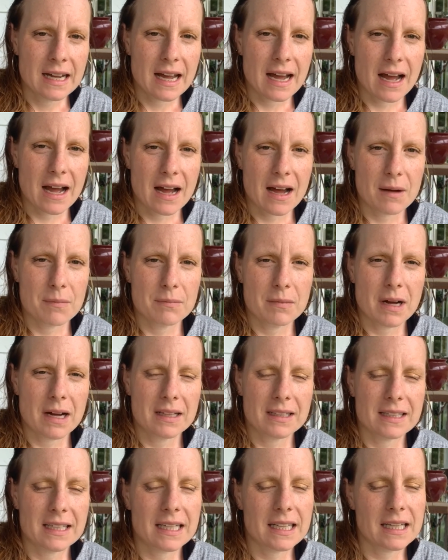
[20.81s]
um, uh,
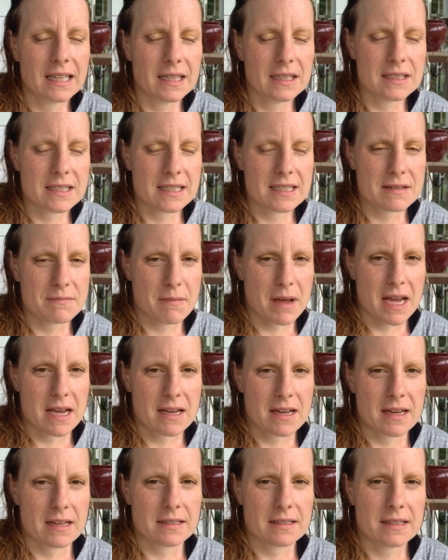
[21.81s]
he didn't
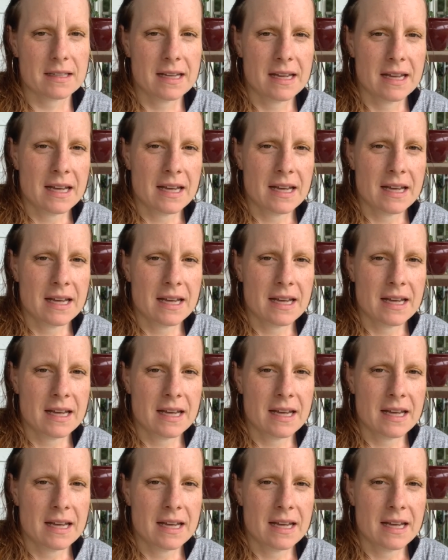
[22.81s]
make it.